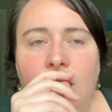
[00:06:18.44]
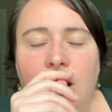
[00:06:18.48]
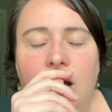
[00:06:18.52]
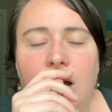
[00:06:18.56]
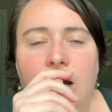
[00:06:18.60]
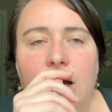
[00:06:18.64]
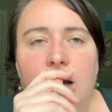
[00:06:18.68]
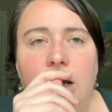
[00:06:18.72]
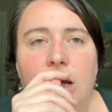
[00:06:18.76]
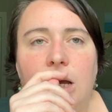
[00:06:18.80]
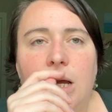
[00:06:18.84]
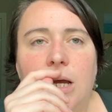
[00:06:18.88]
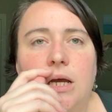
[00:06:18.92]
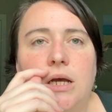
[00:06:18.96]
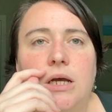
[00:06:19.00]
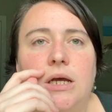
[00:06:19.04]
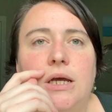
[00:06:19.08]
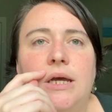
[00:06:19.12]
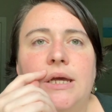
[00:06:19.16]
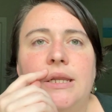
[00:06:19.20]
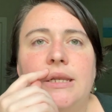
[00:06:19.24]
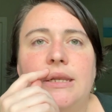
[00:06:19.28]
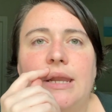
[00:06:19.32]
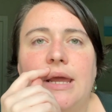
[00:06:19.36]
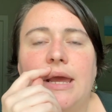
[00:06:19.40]

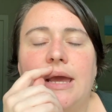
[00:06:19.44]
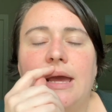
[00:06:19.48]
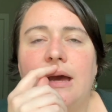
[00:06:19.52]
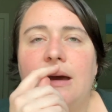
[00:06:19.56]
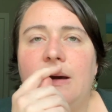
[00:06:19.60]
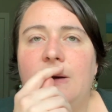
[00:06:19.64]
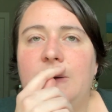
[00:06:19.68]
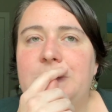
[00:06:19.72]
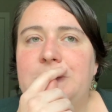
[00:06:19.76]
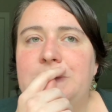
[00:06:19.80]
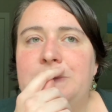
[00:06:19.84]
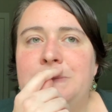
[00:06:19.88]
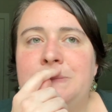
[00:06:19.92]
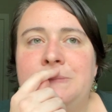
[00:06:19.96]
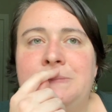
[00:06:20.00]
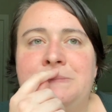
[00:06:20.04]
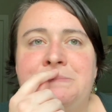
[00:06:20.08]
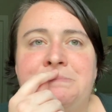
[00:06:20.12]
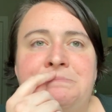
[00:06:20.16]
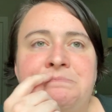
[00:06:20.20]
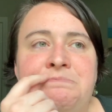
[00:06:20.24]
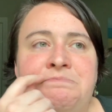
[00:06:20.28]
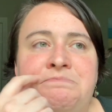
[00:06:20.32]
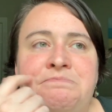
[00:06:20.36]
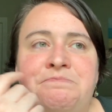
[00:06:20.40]
And now
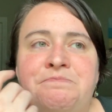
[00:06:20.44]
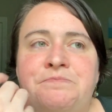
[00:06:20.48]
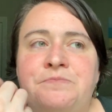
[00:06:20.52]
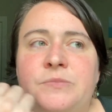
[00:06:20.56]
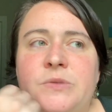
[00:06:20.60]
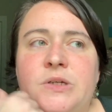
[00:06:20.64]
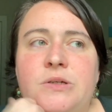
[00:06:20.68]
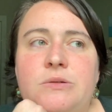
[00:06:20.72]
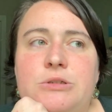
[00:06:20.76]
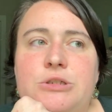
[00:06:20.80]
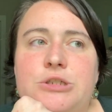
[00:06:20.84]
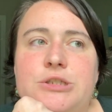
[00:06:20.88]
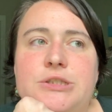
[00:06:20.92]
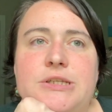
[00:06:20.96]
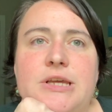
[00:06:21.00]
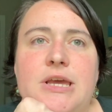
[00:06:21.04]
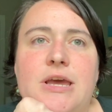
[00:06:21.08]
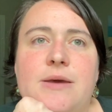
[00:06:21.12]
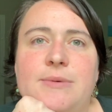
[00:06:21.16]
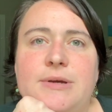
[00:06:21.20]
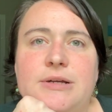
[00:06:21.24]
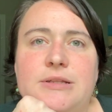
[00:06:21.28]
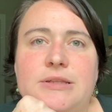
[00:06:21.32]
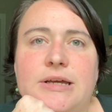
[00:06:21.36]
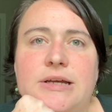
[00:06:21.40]
I would just say
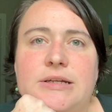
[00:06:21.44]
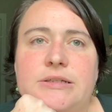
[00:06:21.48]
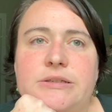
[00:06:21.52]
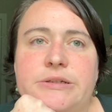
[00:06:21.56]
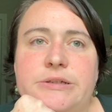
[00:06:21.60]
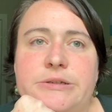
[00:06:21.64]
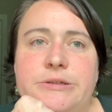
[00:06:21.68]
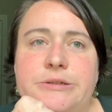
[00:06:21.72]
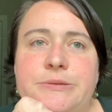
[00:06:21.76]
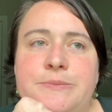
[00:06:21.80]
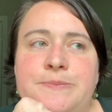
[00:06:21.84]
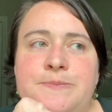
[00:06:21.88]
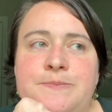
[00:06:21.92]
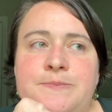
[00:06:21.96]
I'm eclectic.